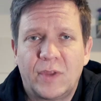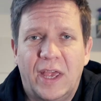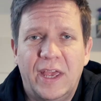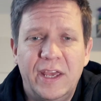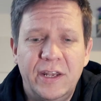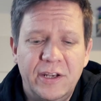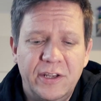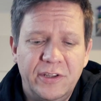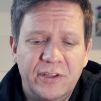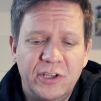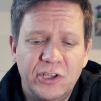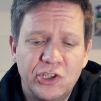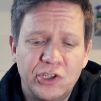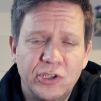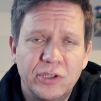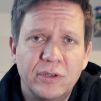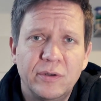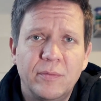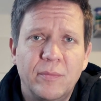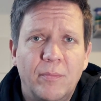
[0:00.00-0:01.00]
In
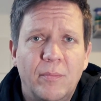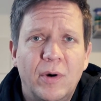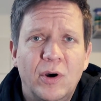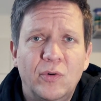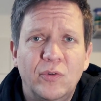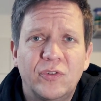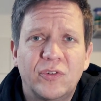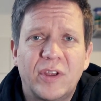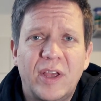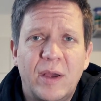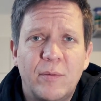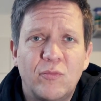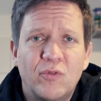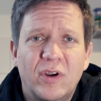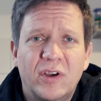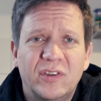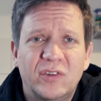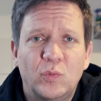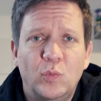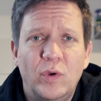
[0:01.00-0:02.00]
addition, most
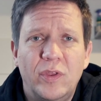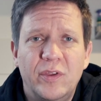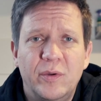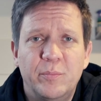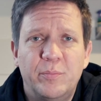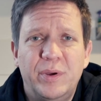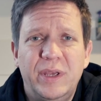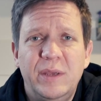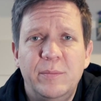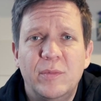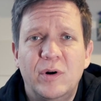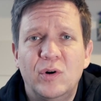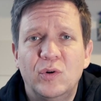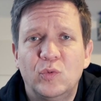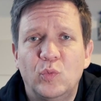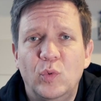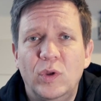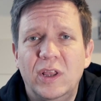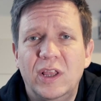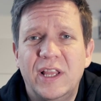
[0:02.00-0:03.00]
cameras within P
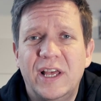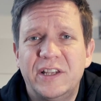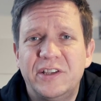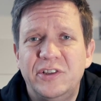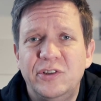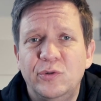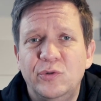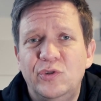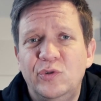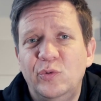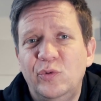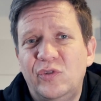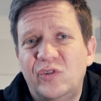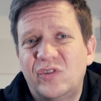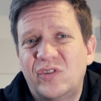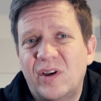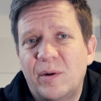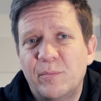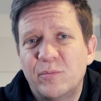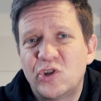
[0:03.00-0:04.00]
mode will let you do
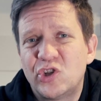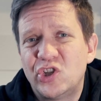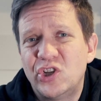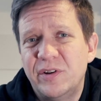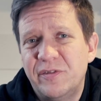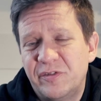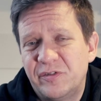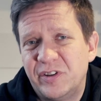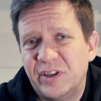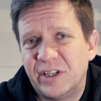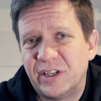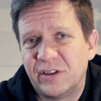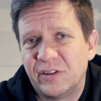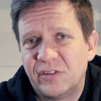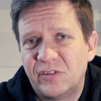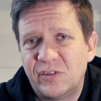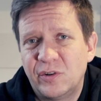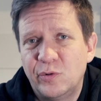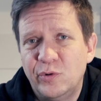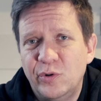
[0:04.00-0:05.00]
some shifting,
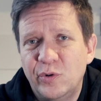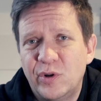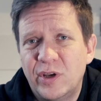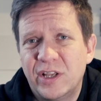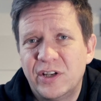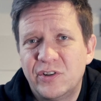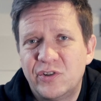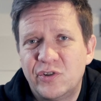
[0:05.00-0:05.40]
so you can